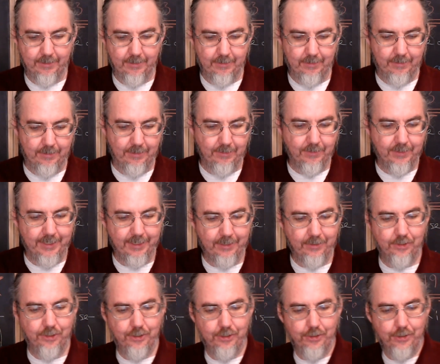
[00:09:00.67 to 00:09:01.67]
These next
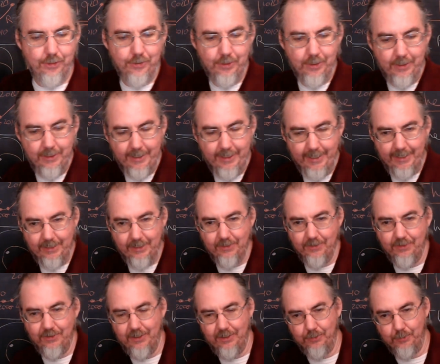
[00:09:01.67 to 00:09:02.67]
two
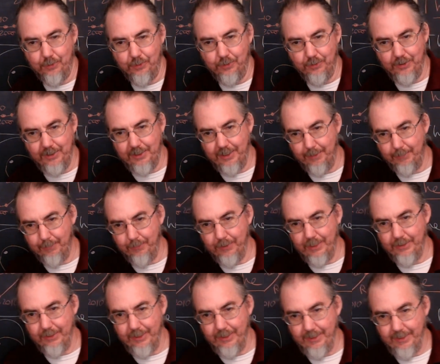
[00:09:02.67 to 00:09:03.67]
agencies were only
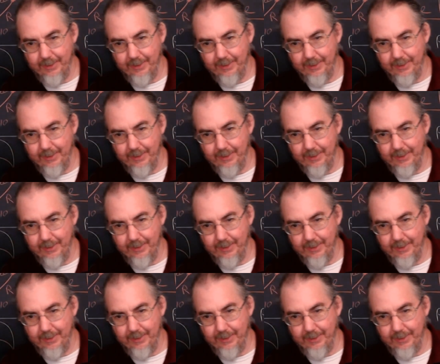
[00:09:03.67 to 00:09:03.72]
temporary.